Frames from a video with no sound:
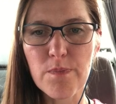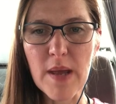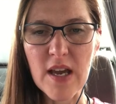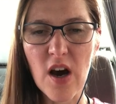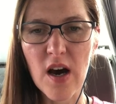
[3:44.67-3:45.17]

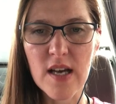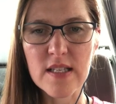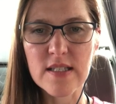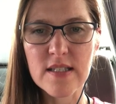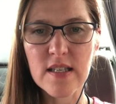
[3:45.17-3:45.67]

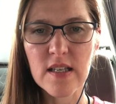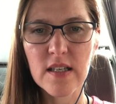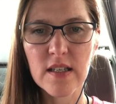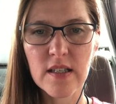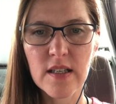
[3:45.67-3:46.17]
because
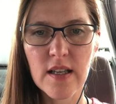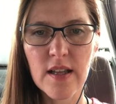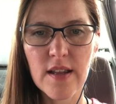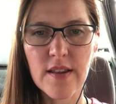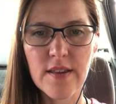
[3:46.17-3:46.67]

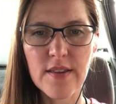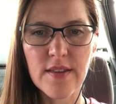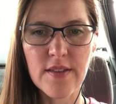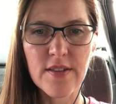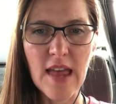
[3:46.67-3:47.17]

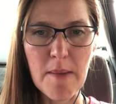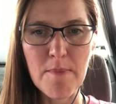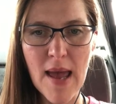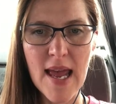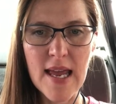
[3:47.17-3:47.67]
they
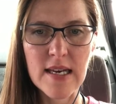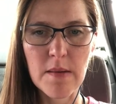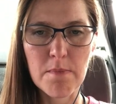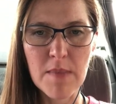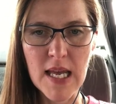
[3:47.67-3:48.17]

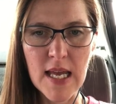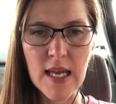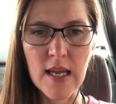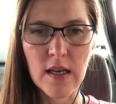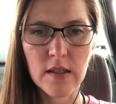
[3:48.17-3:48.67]
made
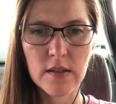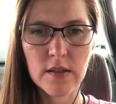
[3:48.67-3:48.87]
me